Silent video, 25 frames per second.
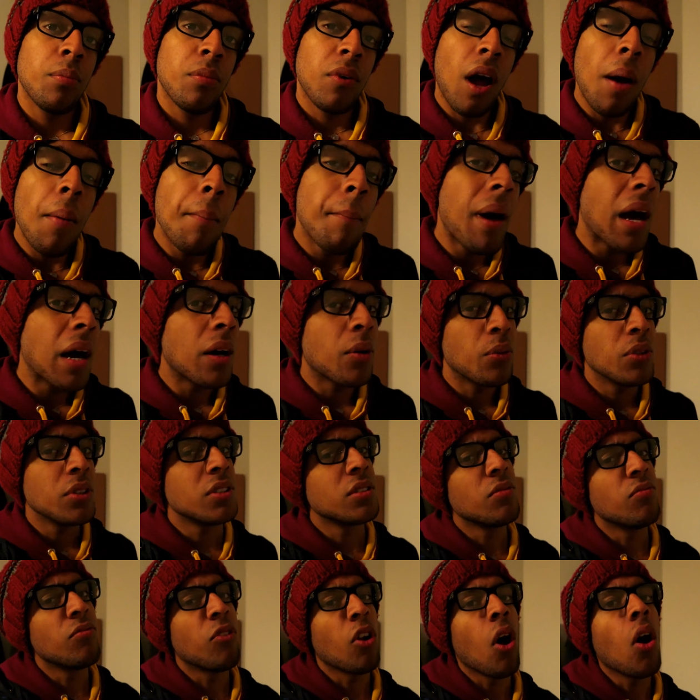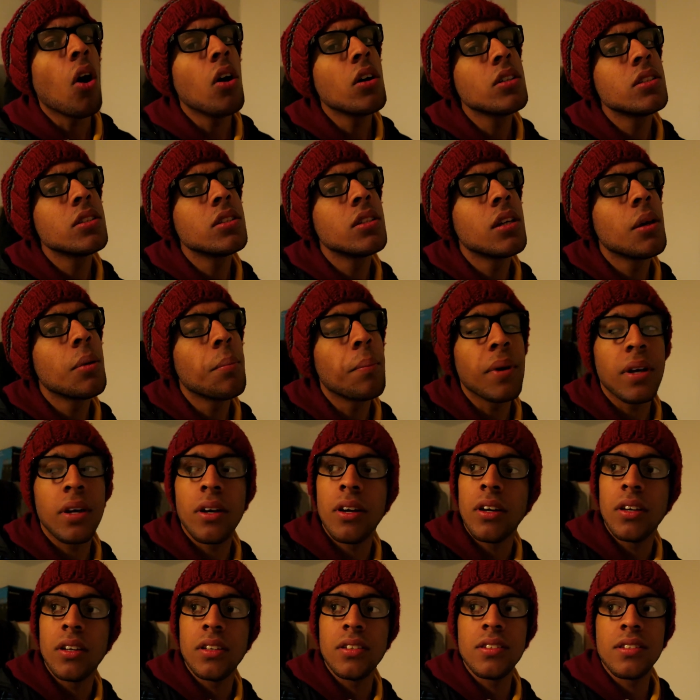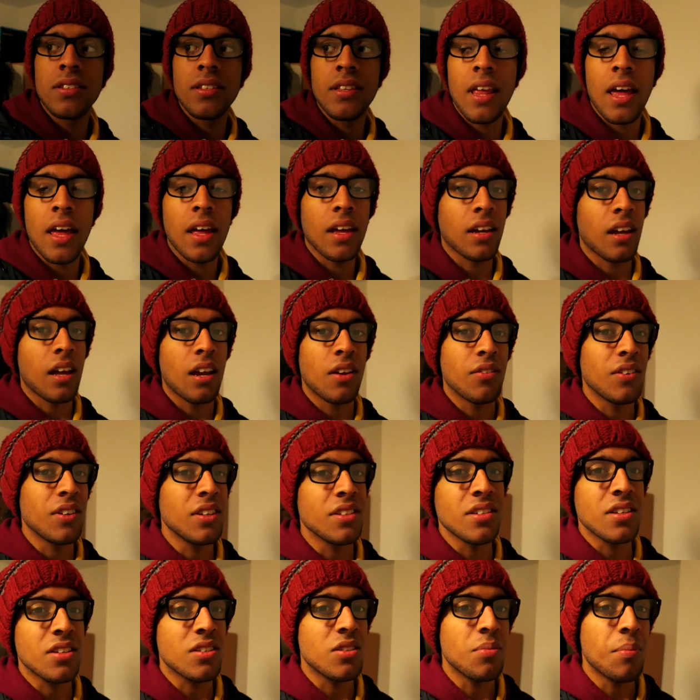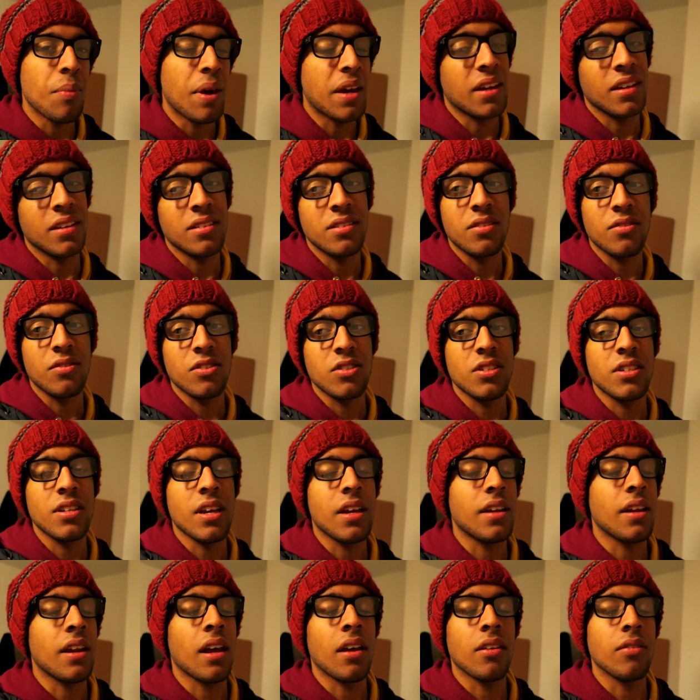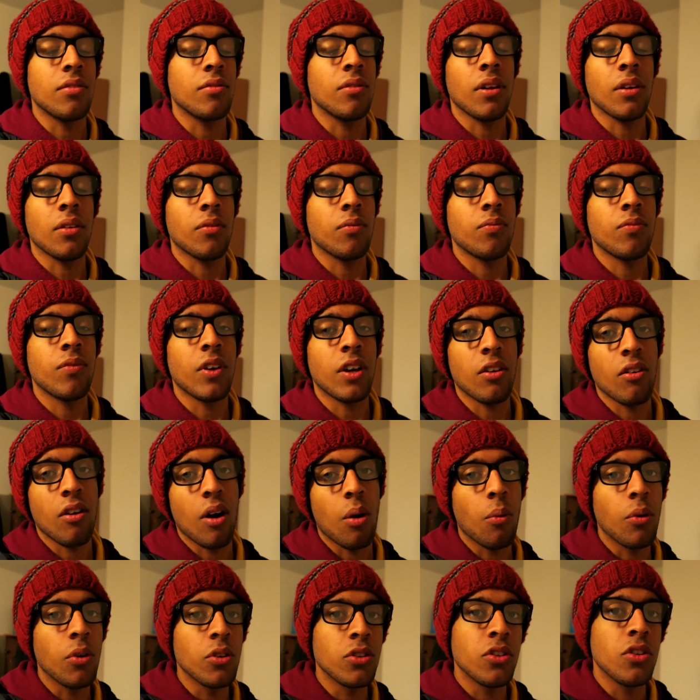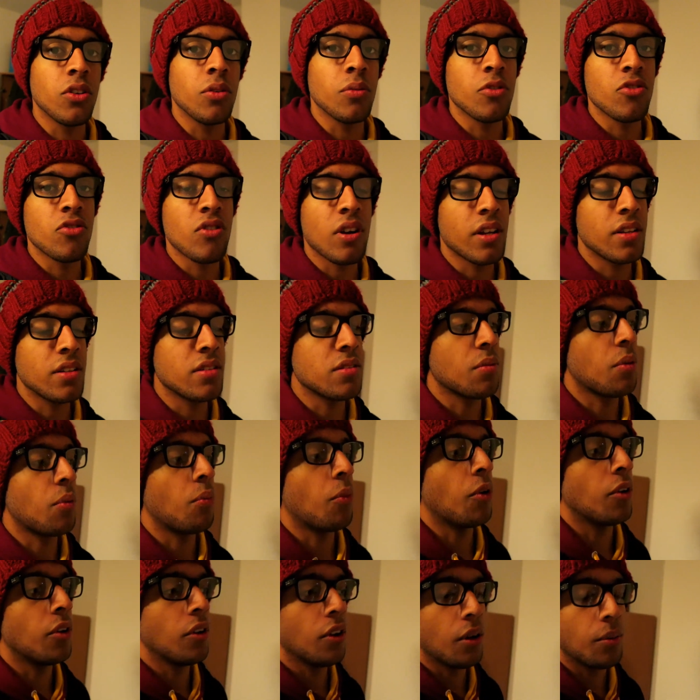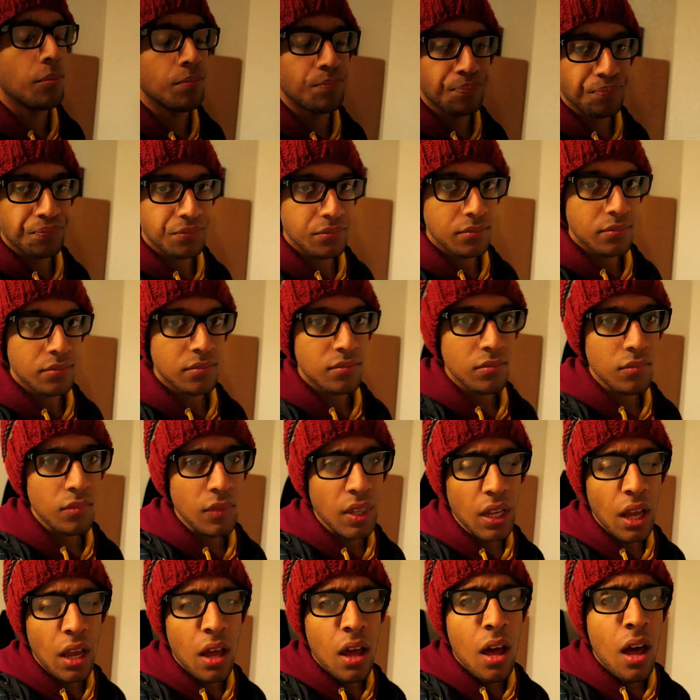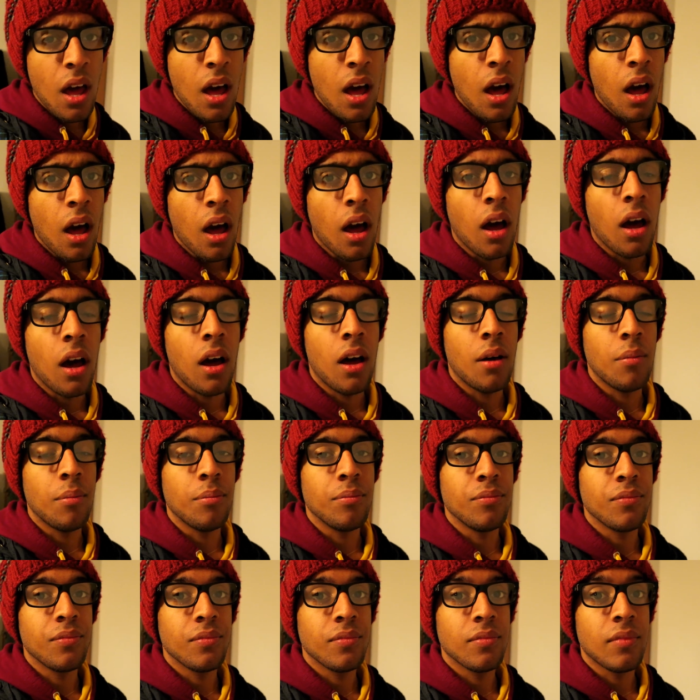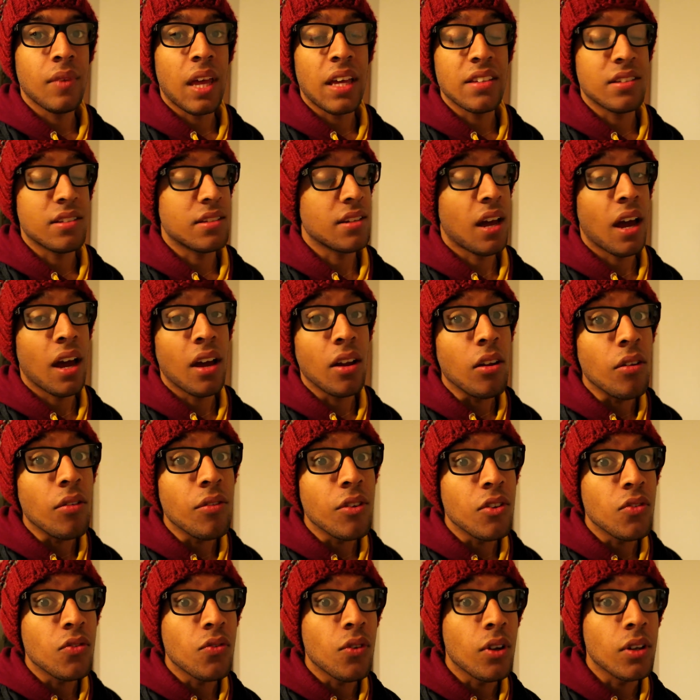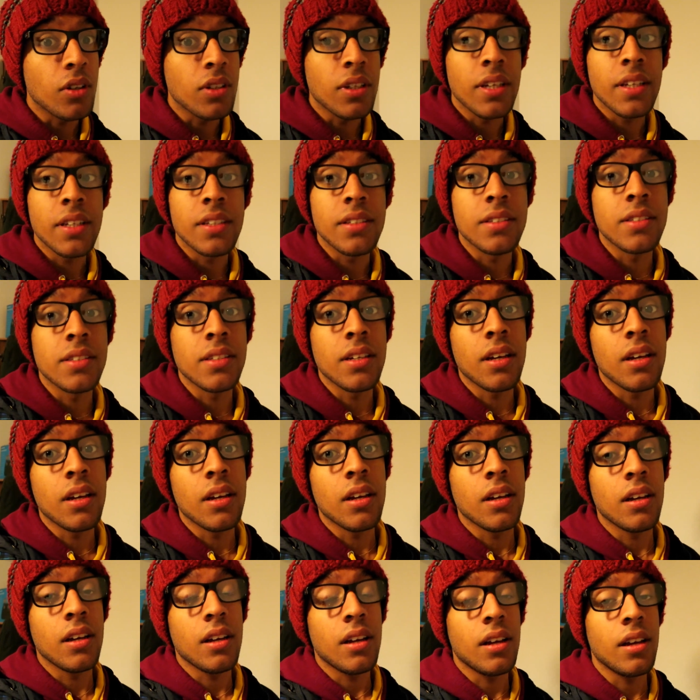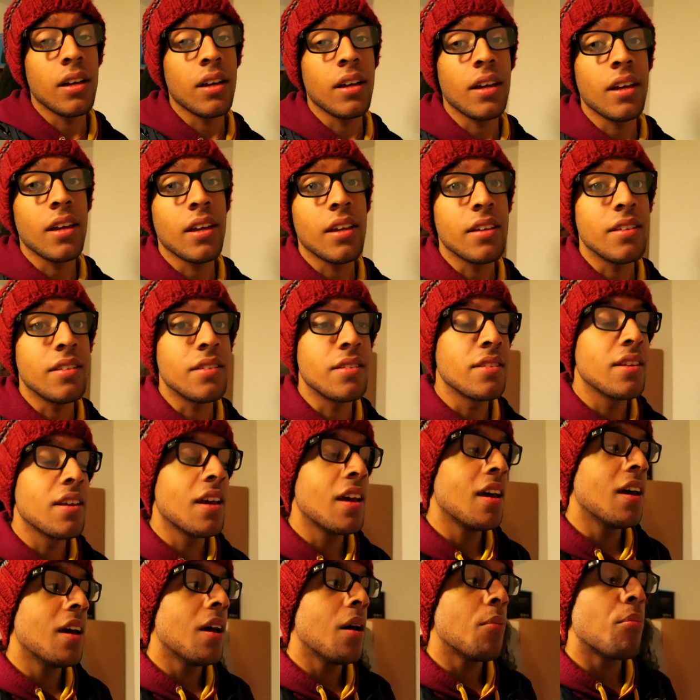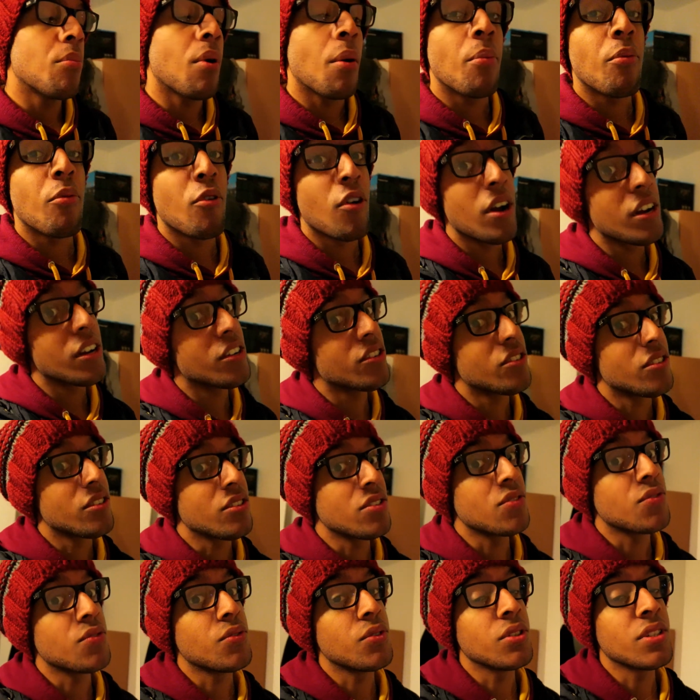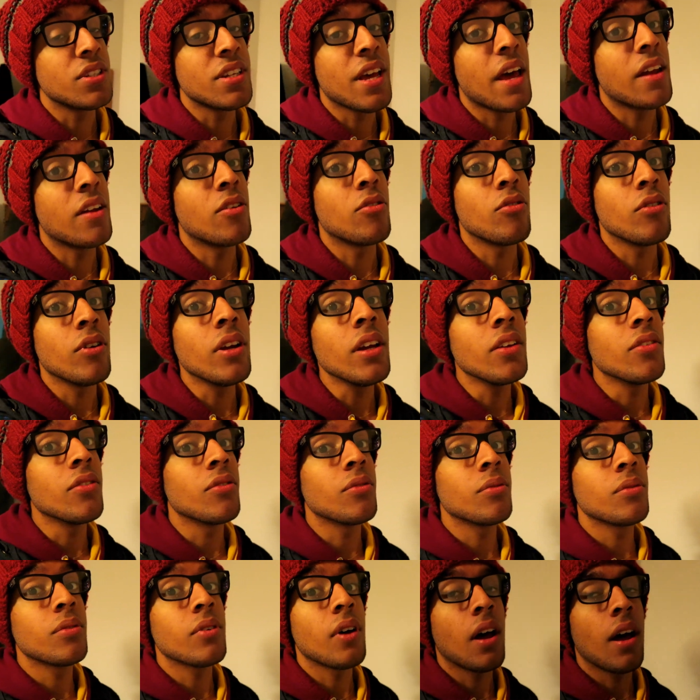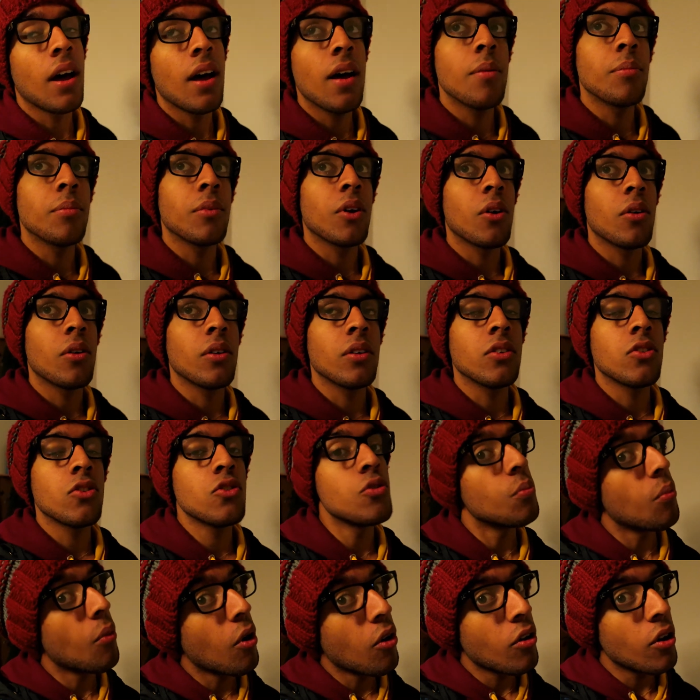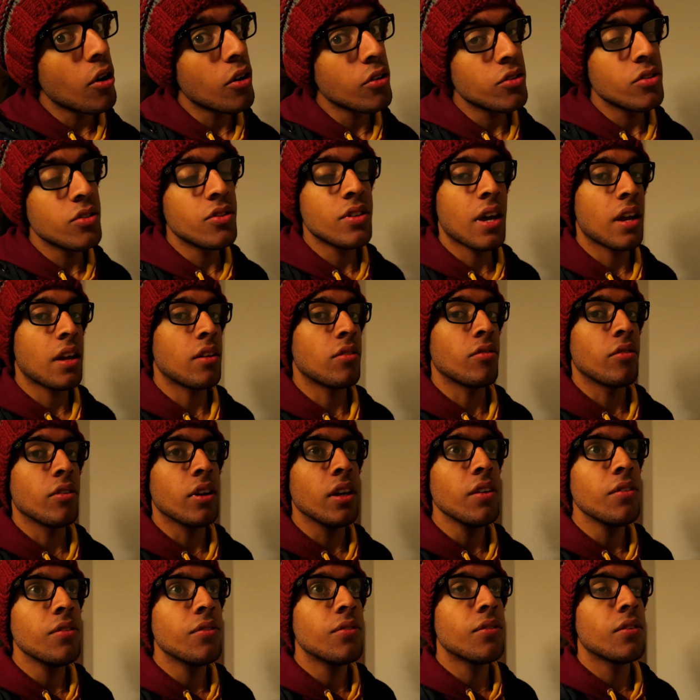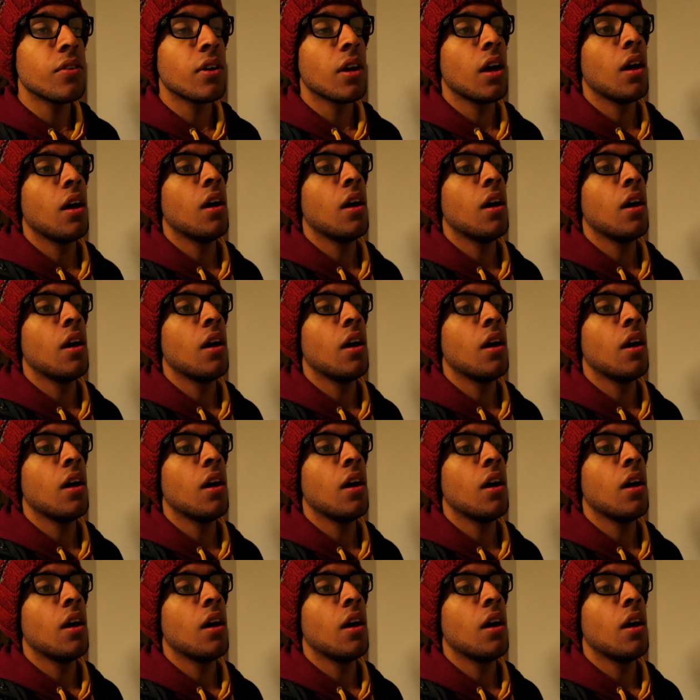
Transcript: come back with some vlogs because they're kind of easier to make instead of just sitting down and like figuring out what to do with train sim and whatnot. Um, as the title of this vlog is, uh, uh, it is preparations for Tenerife. I'm going tomorrow to Tenerife.